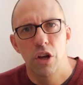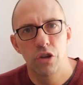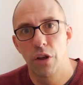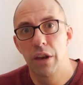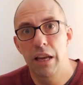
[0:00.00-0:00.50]

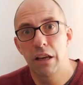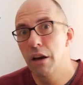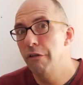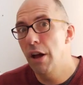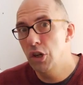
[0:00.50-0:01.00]
so that he
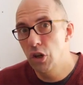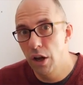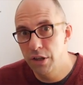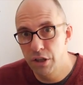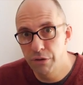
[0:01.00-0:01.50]
can
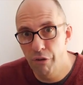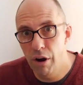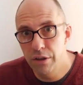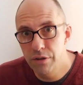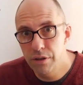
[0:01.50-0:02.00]
evangelize his
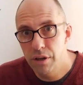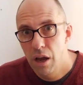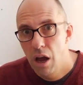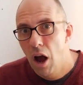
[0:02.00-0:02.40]
friends.